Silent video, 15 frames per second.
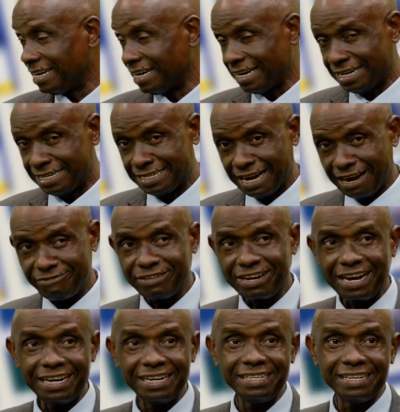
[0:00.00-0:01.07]
And
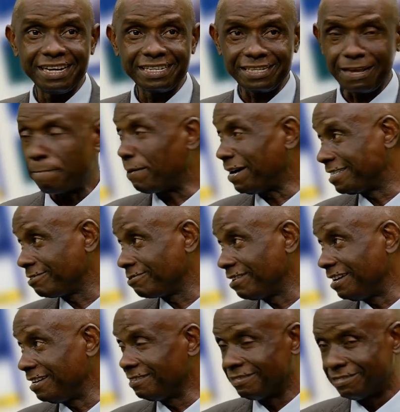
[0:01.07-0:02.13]
African leaders in particular